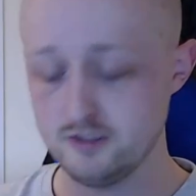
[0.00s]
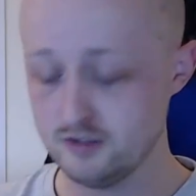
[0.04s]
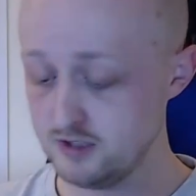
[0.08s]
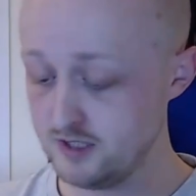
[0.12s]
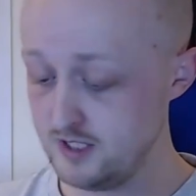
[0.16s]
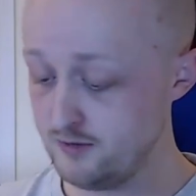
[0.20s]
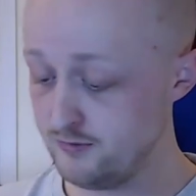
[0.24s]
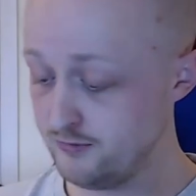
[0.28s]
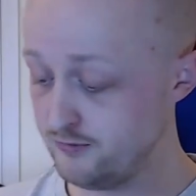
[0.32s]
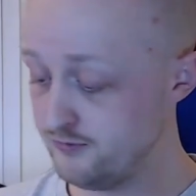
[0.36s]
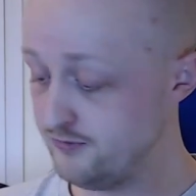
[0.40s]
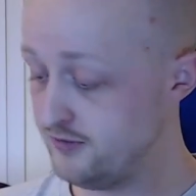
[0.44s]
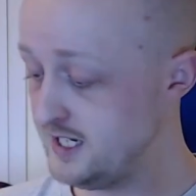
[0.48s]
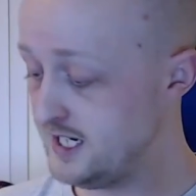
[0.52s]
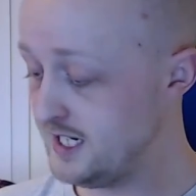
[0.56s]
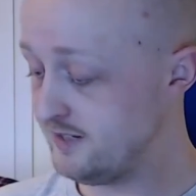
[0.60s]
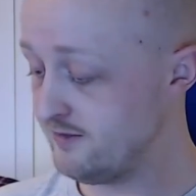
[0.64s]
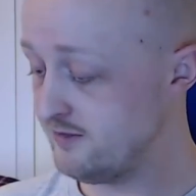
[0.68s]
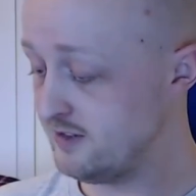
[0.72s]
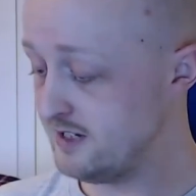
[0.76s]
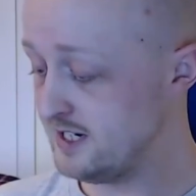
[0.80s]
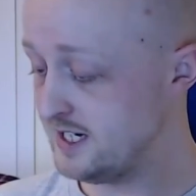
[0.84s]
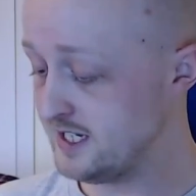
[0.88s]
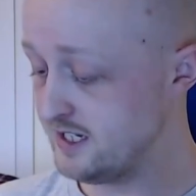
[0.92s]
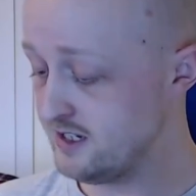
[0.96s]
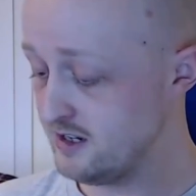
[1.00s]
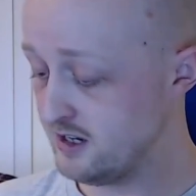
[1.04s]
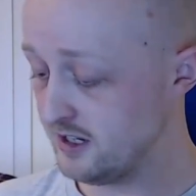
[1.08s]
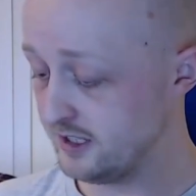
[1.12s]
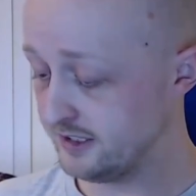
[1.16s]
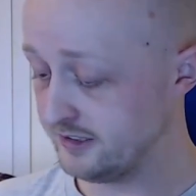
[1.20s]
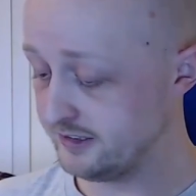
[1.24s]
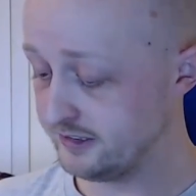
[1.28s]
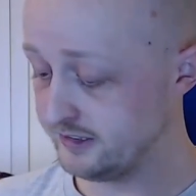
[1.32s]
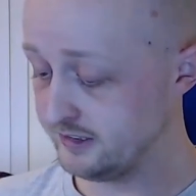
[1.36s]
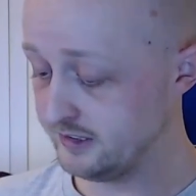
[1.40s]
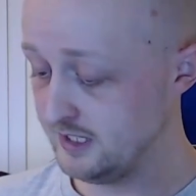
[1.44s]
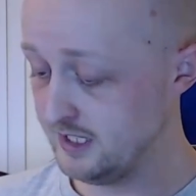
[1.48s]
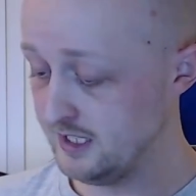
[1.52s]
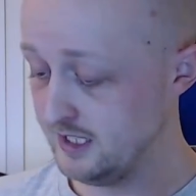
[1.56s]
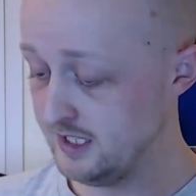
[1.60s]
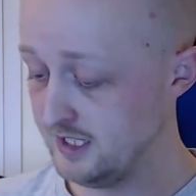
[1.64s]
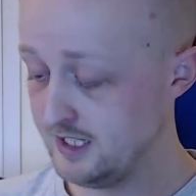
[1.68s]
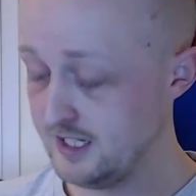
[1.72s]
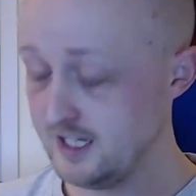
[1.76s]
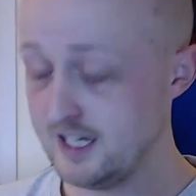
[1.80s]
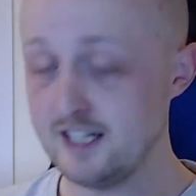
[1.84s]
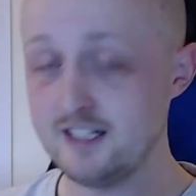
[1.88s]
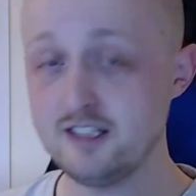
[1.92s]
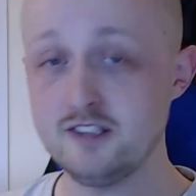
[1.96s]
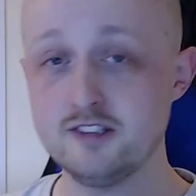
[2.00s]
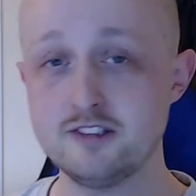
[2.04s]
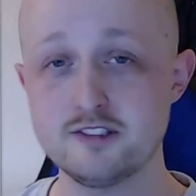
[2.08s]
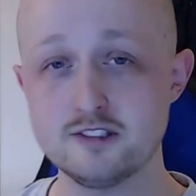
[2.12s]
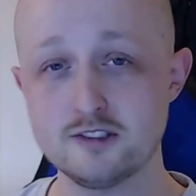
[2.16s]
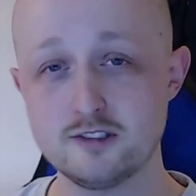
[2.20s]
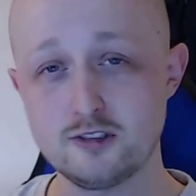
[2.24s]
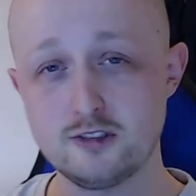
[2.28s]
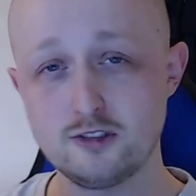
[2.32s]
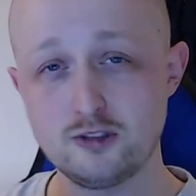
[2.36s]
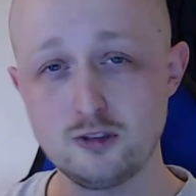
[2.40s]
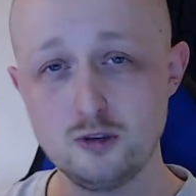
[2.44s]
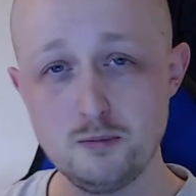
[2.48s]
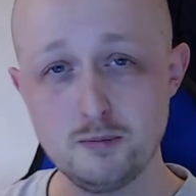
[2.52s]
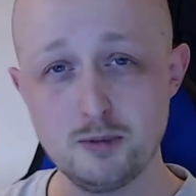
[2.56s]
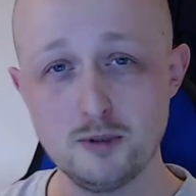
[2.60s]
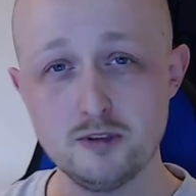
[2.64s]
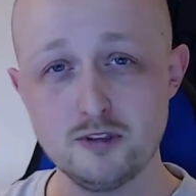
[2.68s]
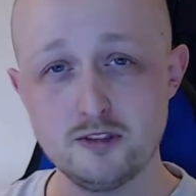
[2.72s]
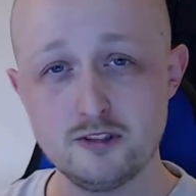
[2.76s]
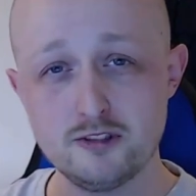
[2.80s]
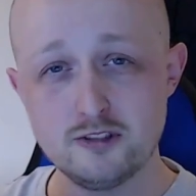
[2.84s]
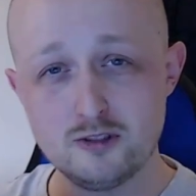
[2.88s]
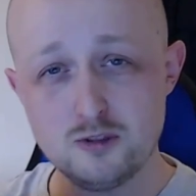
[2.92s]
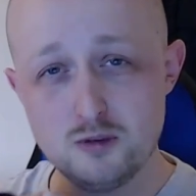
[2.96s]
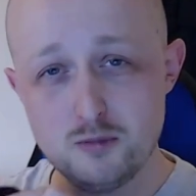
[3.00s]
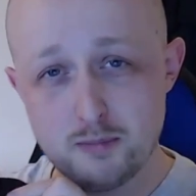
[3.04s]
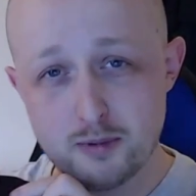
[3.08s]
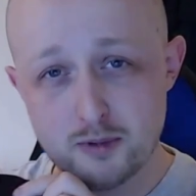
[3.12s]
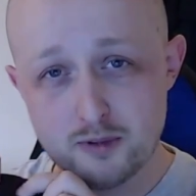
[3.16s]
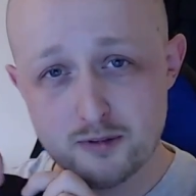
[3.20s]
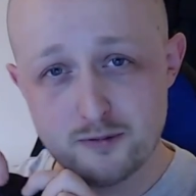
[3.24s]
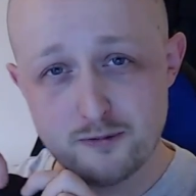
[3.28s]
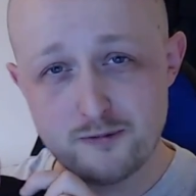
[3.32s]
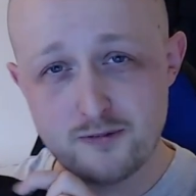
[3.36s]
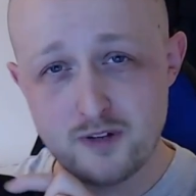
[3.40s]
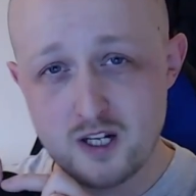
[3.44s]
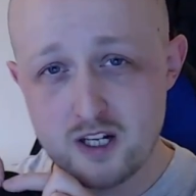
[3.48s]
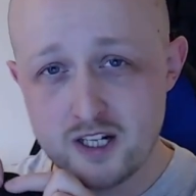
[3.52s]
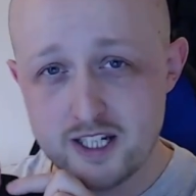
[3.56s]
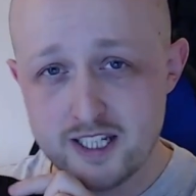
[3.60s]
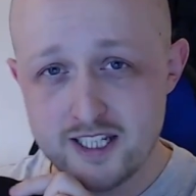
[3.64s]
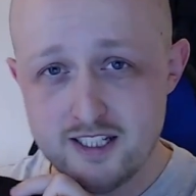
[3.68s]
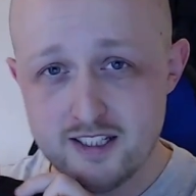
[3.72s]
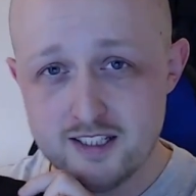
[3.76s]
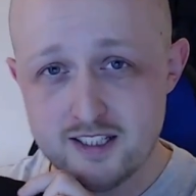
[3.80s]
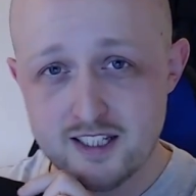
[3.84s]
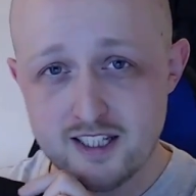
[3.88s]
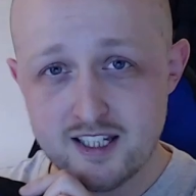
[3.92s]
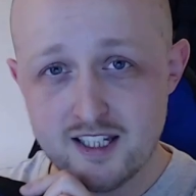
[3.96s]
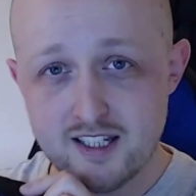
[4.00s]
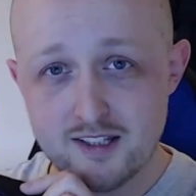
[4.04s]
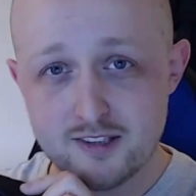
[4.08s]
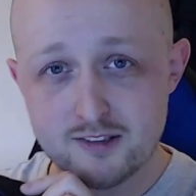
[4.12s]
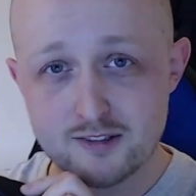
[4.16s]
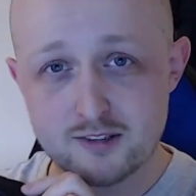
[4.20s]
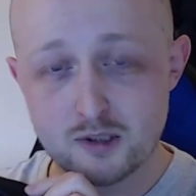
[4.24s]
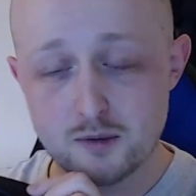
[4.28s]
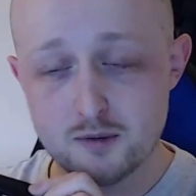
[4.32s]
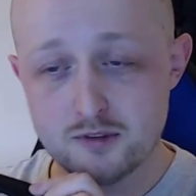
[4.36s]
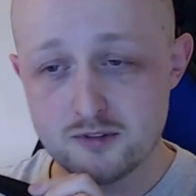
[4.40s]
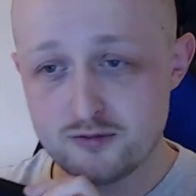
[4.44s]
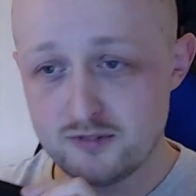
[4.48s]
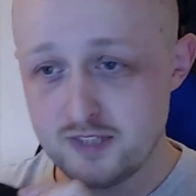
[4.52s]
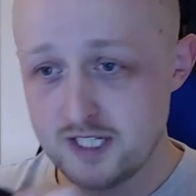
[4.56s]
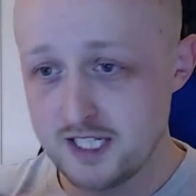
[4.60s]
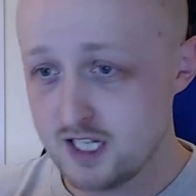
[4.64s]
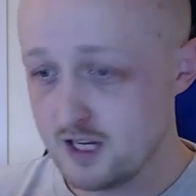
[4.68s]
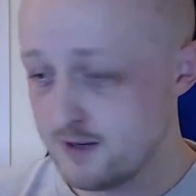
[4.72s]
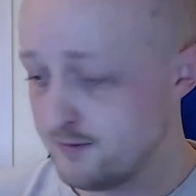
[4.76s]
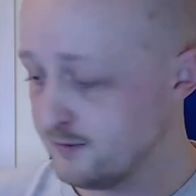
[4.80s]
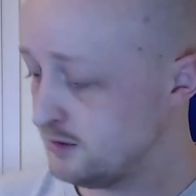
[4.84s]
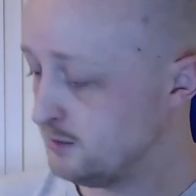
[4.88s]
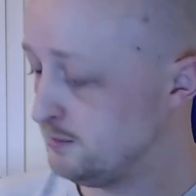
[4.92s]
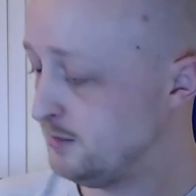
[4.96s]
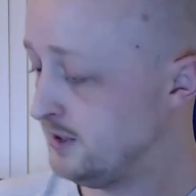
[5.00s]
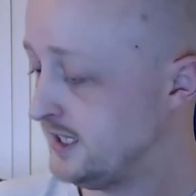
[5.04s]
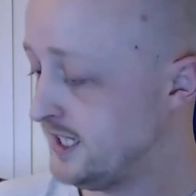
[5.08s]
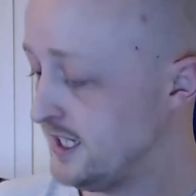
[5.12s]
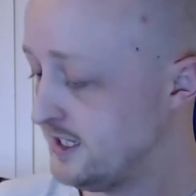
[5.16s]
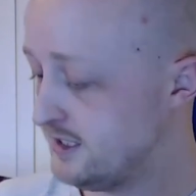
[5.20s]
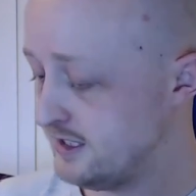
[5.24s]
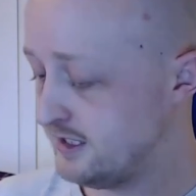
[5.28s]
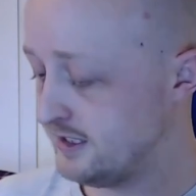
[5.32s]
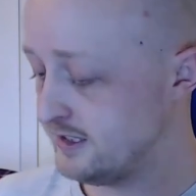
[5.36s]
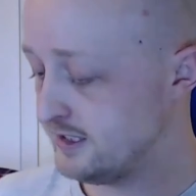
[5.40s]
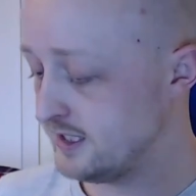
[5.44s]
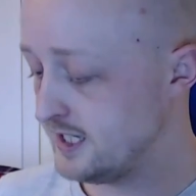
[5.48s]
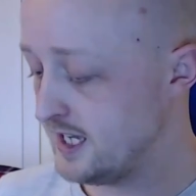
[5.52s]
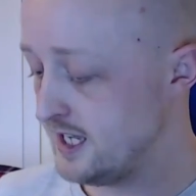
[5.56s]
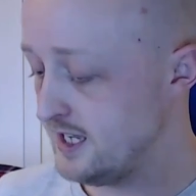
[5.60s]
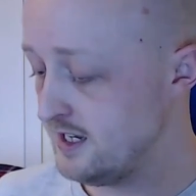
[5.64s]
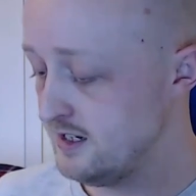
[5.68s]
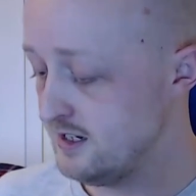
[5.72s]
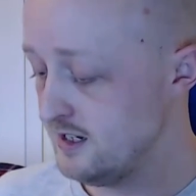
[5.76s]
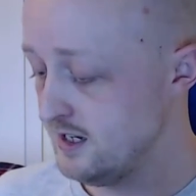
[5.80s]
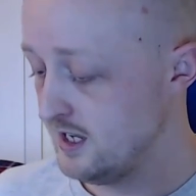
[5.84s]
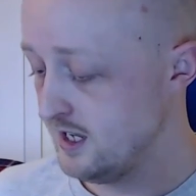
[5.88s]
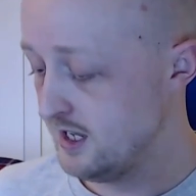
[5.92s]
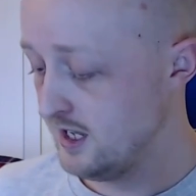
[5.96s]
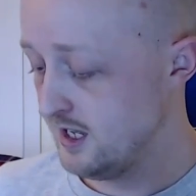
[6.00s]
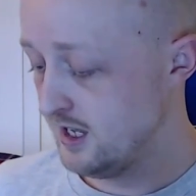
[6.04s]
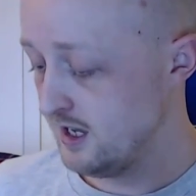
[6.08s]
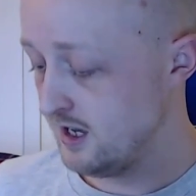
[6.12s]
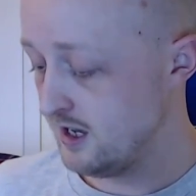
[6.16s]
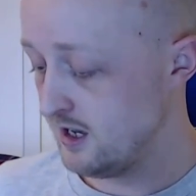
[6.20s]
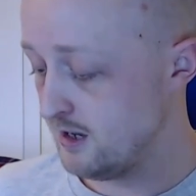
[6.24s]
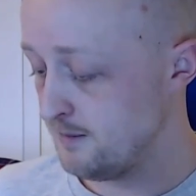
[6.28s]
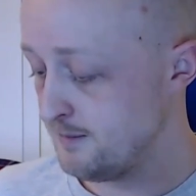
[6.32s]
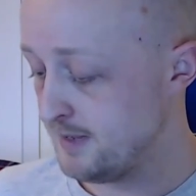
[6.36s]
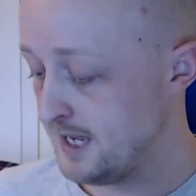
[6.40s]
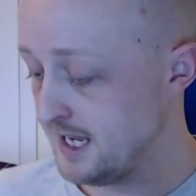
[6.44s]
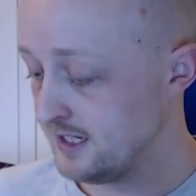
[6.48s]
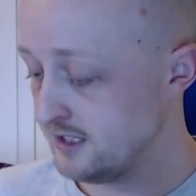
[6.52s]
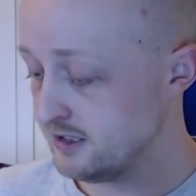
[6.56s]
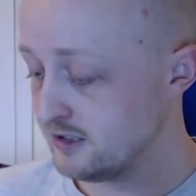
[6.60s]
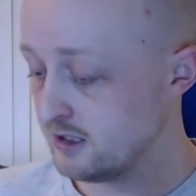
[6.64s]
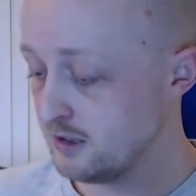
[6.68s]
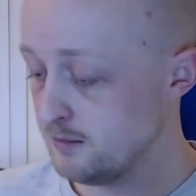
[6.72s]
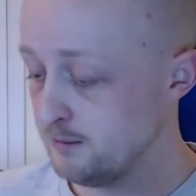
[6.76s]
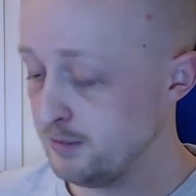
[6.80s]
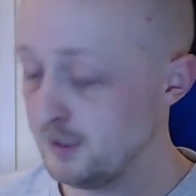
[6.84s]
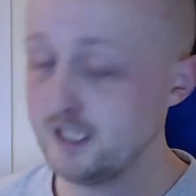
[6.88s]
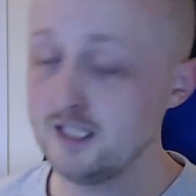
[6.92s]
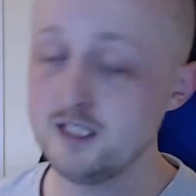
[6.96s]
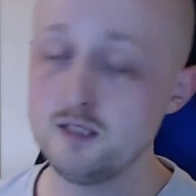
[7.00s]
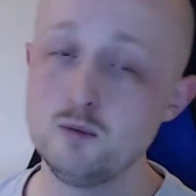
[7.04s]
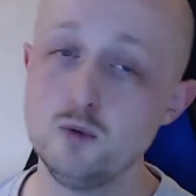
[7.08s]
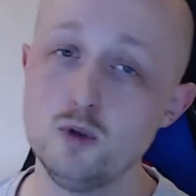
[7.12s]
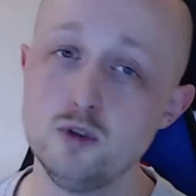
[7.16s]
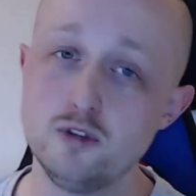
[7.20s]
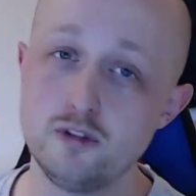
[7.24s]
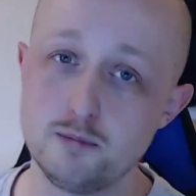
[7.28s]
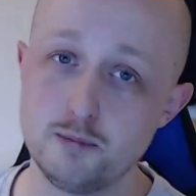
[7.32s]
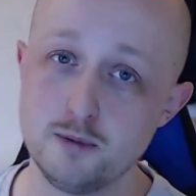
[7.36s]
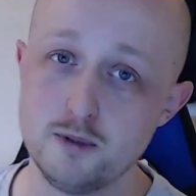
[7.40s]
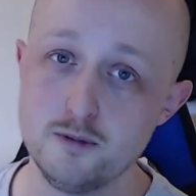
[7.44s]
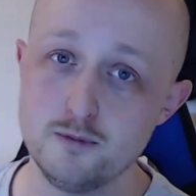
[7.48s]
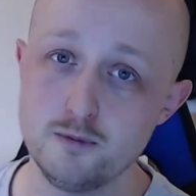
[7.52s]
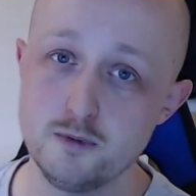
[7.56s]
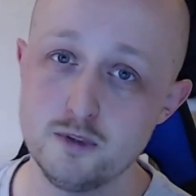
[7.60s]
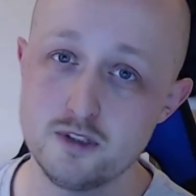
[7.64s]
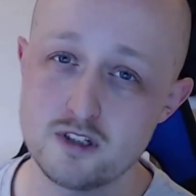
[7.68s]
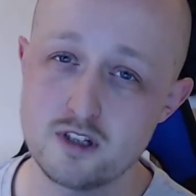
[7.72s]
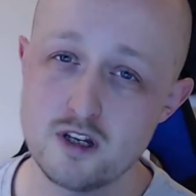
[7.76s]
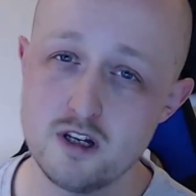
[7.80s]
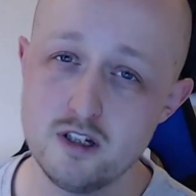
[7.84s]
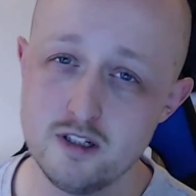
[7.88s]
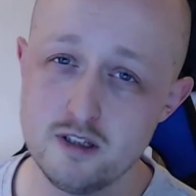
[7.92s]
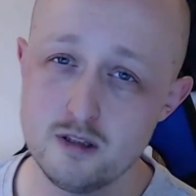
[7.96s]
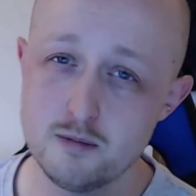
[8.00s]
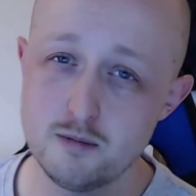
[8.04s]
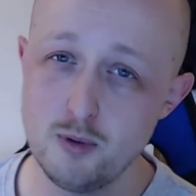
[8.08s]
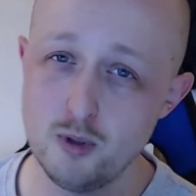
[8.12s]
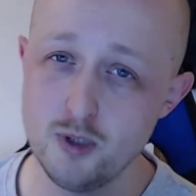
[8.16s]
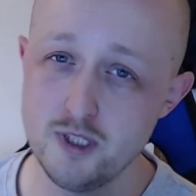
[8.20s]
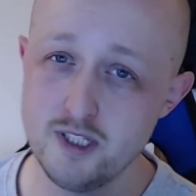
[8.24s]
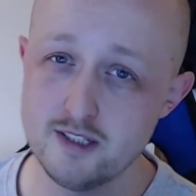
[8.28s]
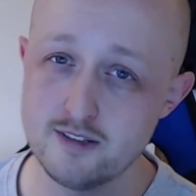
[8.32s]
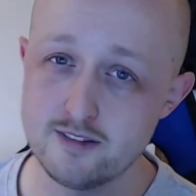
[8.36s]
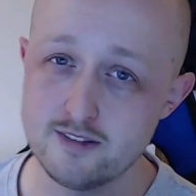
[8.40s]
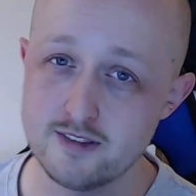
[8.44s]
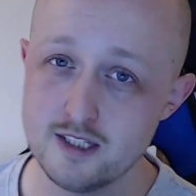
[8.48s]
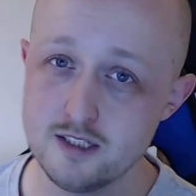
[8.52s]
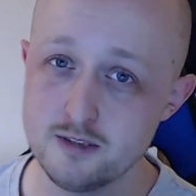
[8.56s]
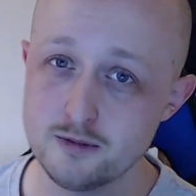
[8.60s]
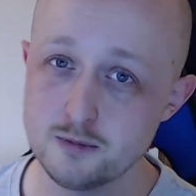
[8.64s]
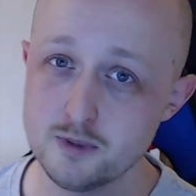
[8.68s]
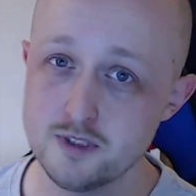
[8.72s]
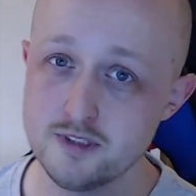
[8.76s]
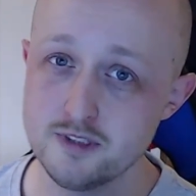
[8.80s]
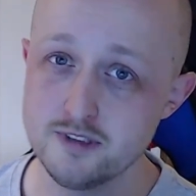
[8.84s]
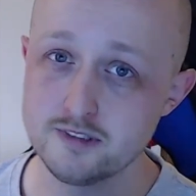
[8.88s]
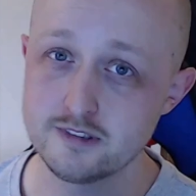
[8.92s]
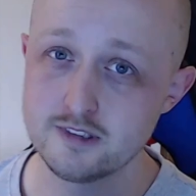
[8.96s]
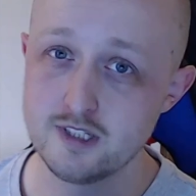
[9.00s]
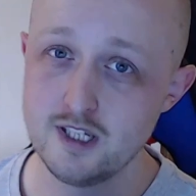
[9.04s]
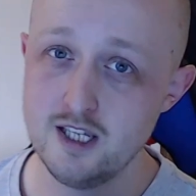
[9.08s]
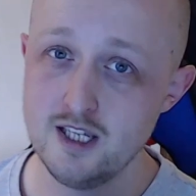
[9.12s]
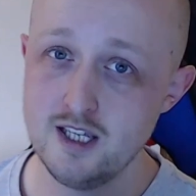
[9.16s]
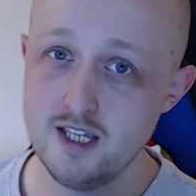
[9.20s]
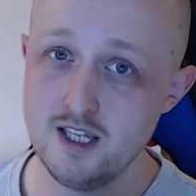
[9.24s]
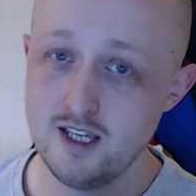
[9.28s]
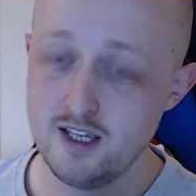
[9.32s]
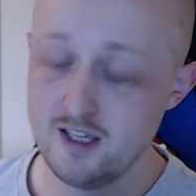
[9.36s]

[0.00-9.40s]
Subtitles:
It's really, really nice, and it's super, super fine, so it's really comfortable against your skin, and it's completely waterproof, which is kind of the point of these ones.